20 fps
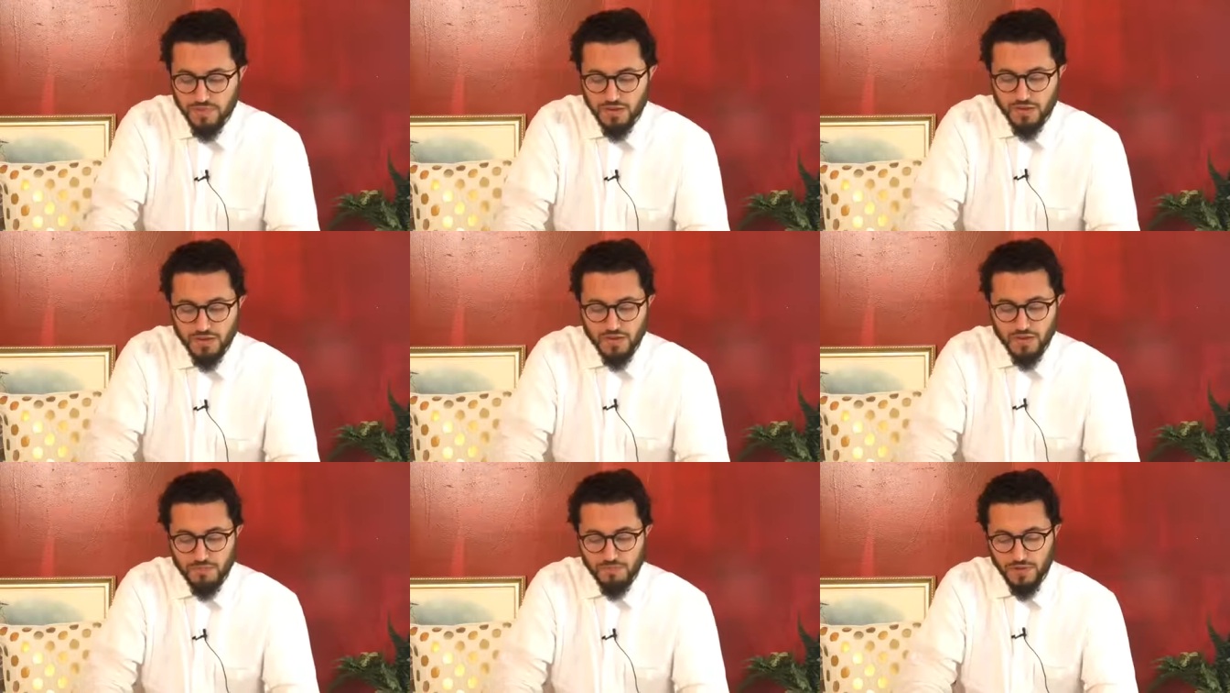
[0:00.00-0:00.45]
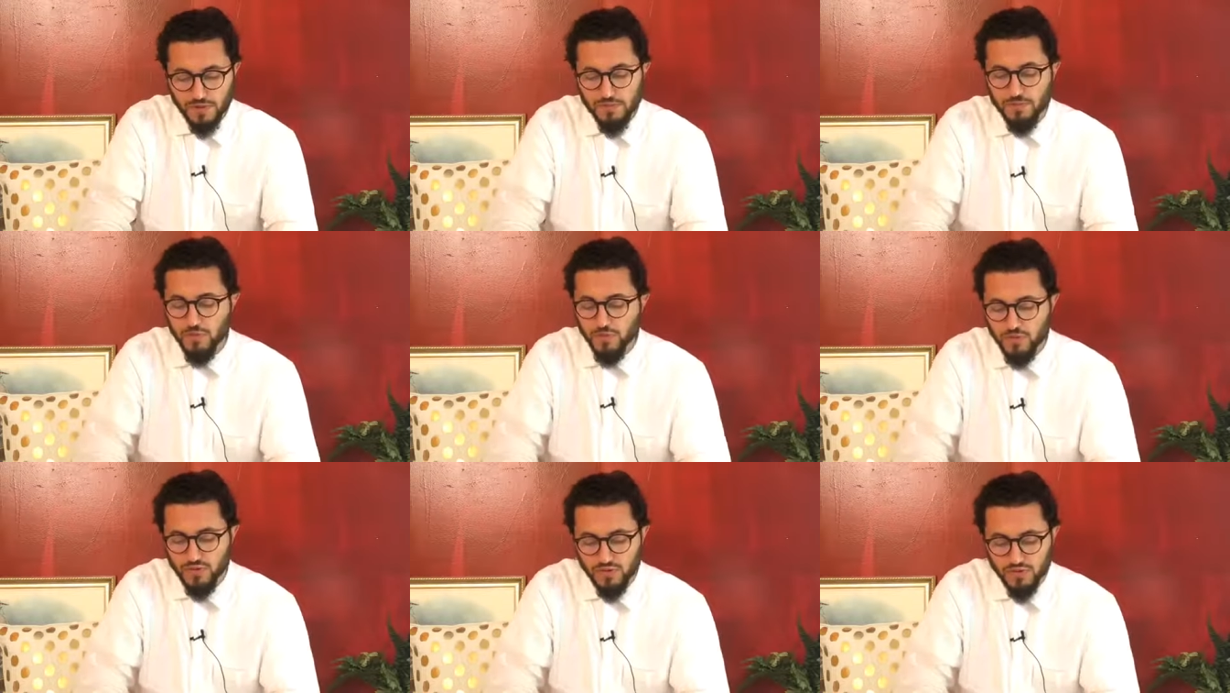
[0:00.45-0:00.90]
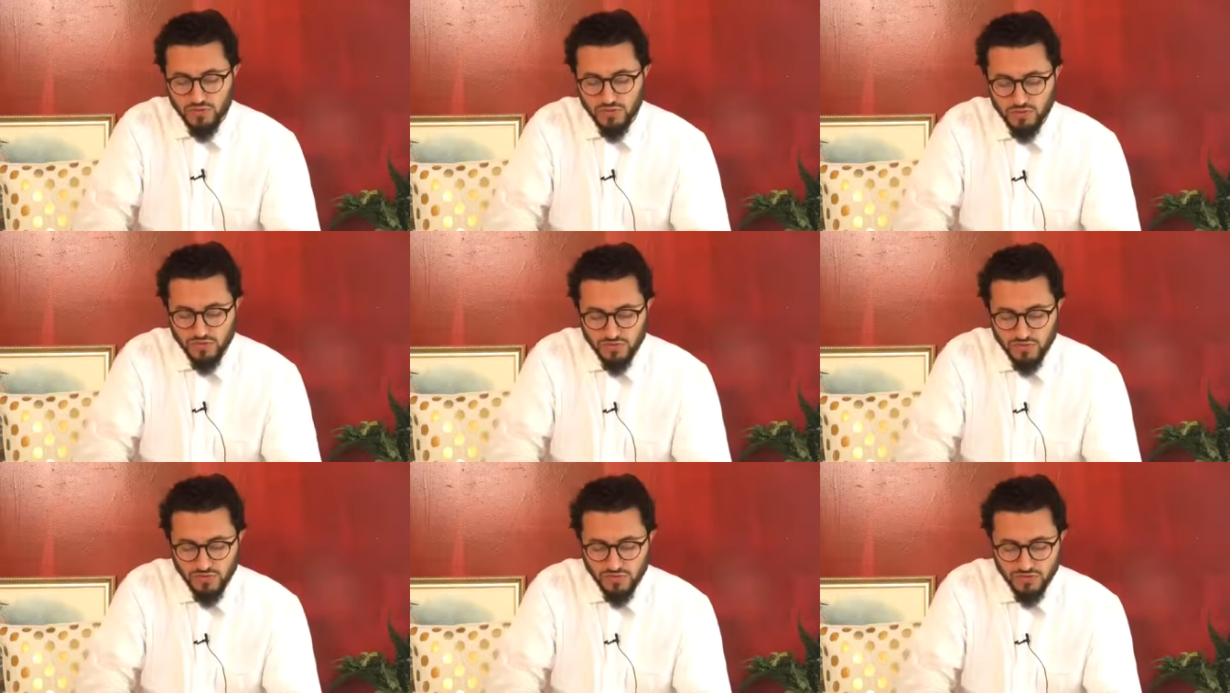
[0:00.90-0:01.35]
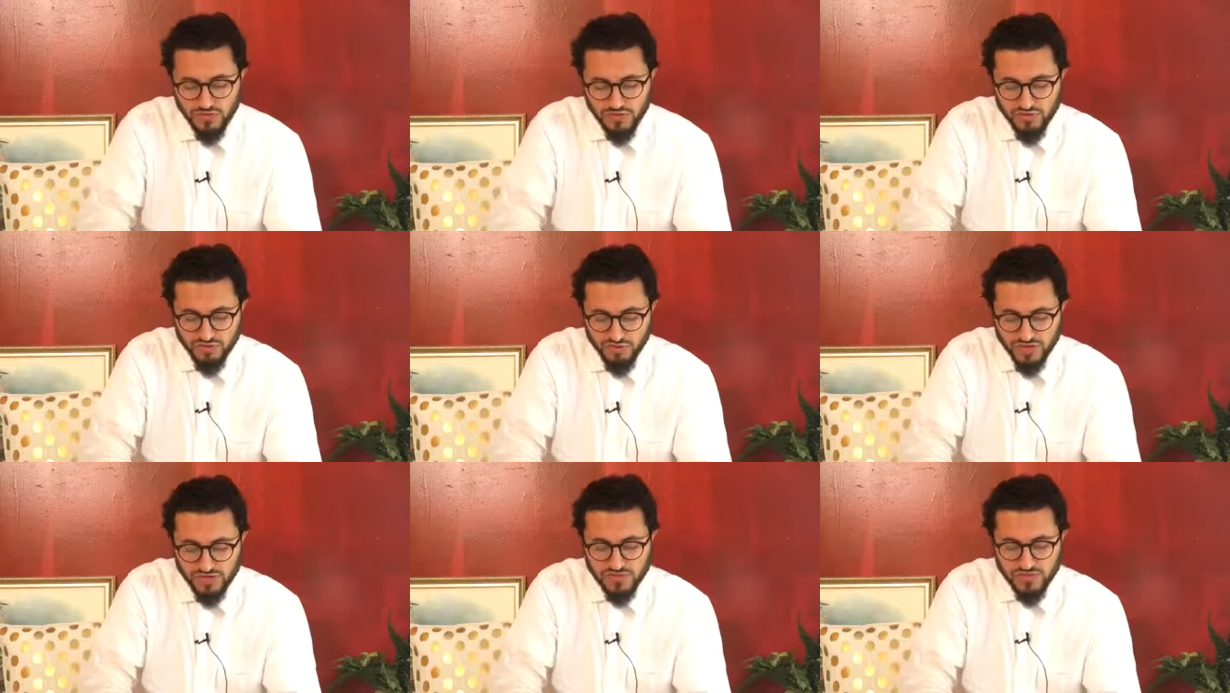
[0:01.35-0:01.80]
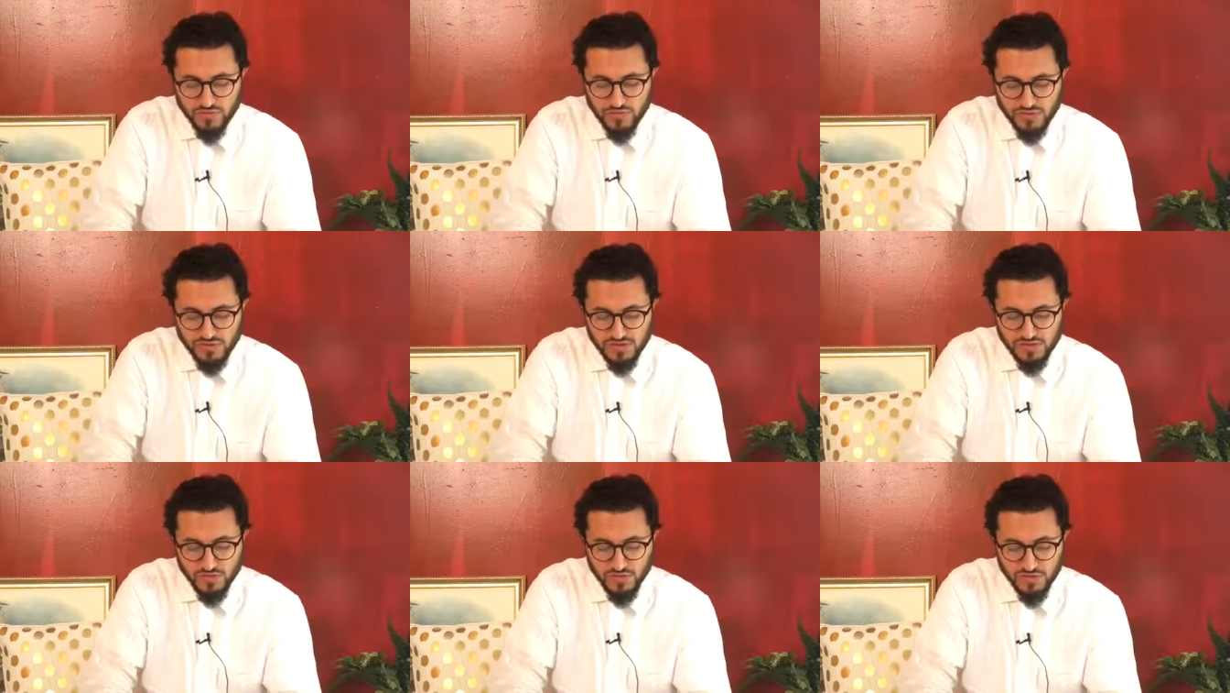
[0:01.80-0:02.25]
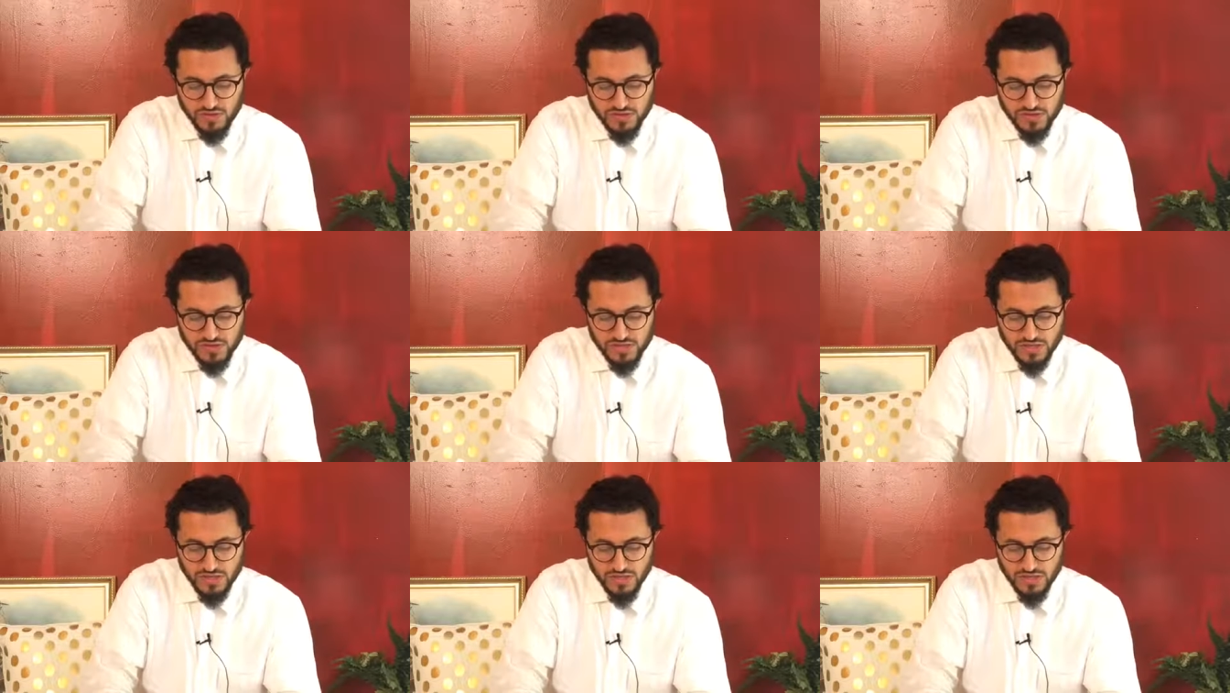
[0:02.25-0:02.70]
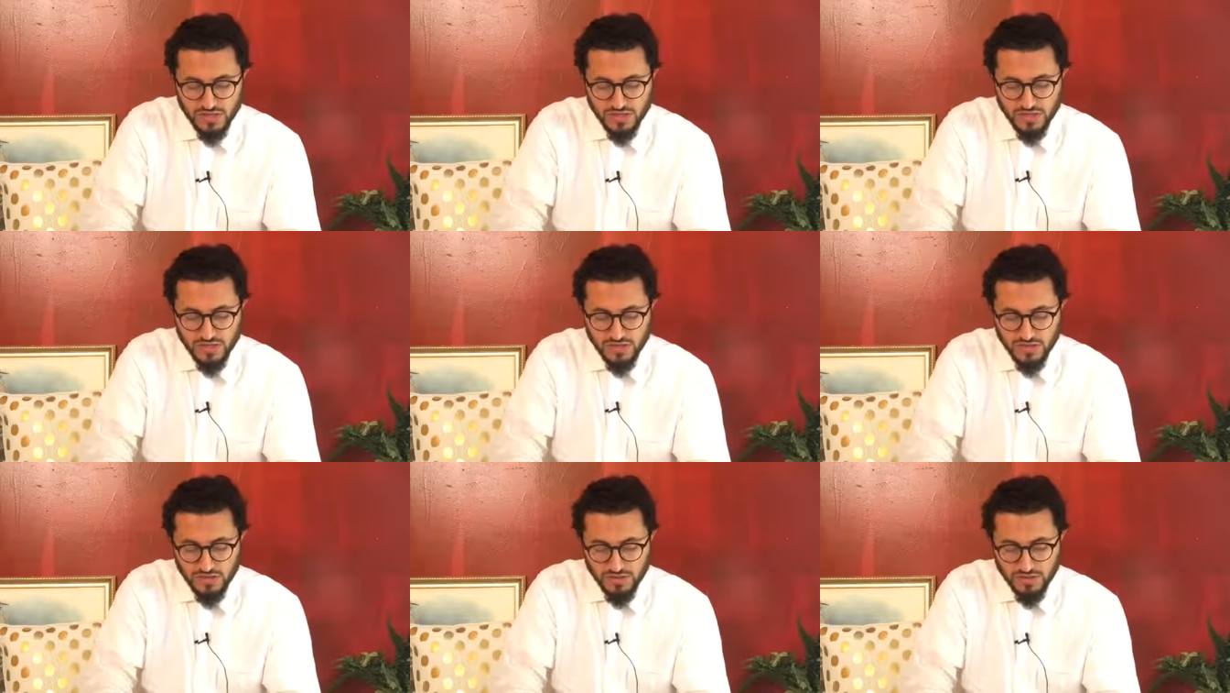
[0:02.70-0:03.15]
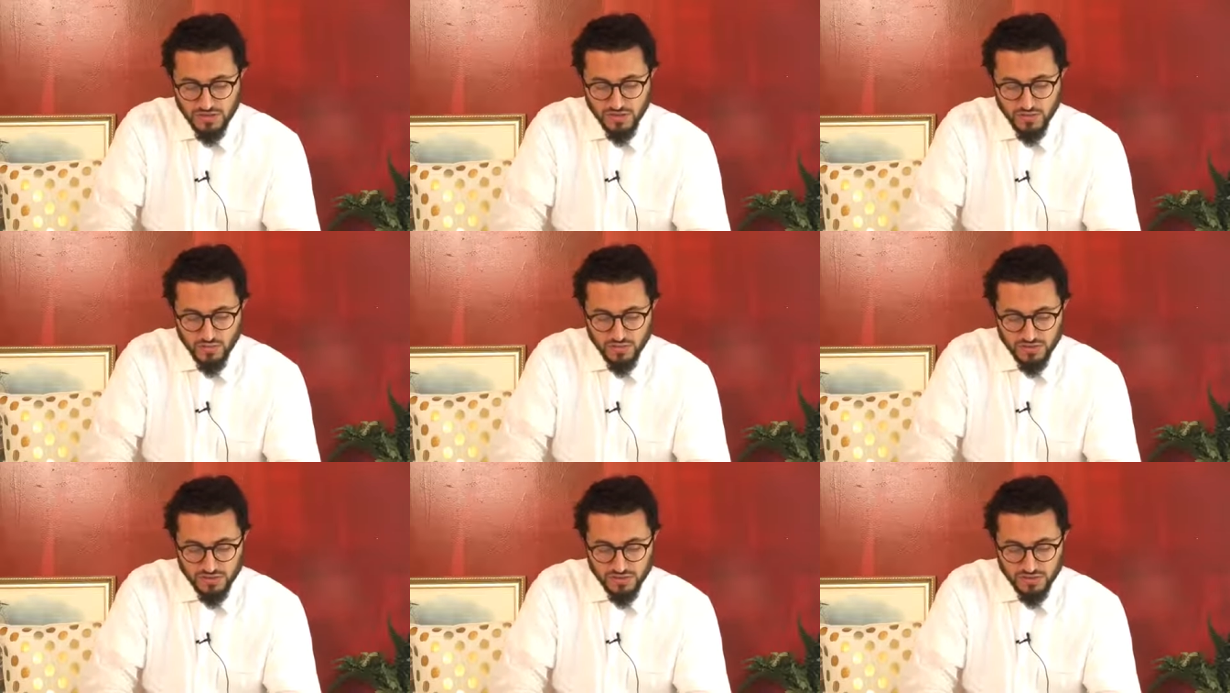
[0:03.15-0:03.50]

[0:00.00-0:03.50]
uh, people who can who can be trusted with stories in other words,